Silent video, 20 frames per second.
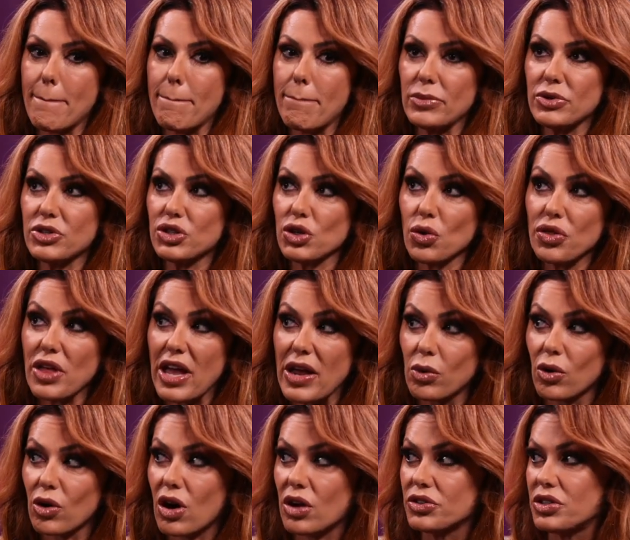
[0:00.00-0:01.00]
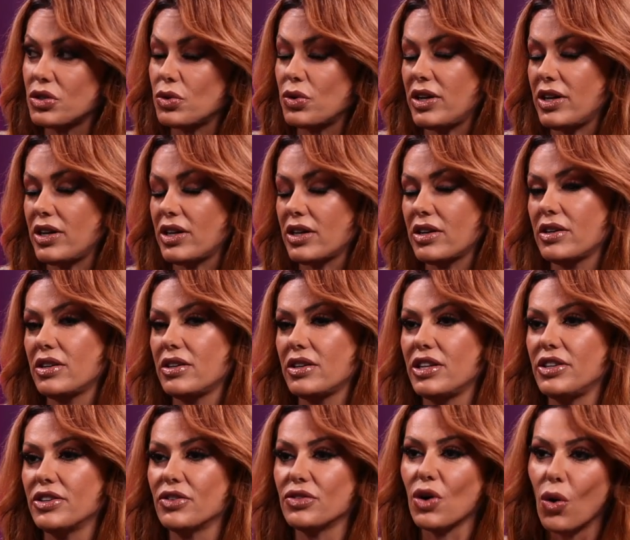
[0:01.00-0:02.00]
So they were all doing,
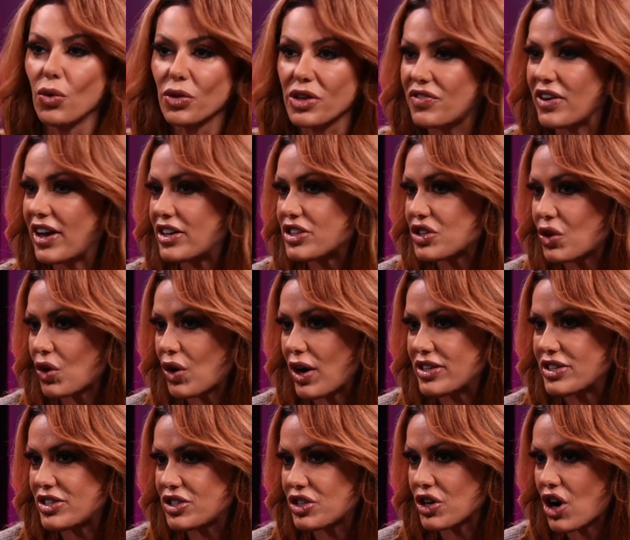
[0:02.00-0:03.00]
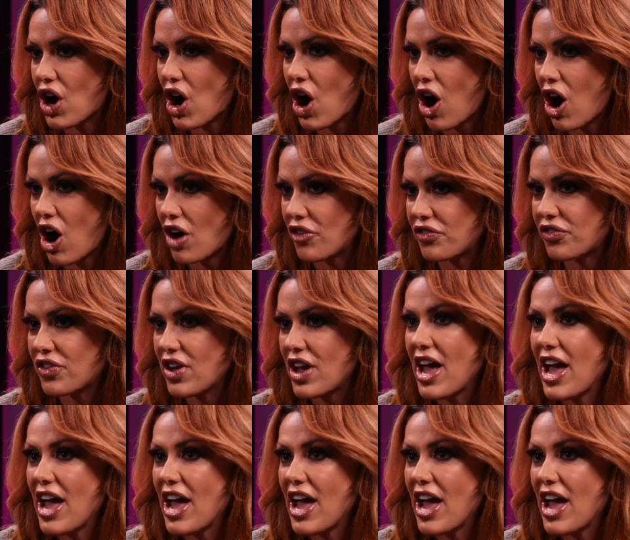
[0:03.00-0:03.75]
the OnlyFans craze took off,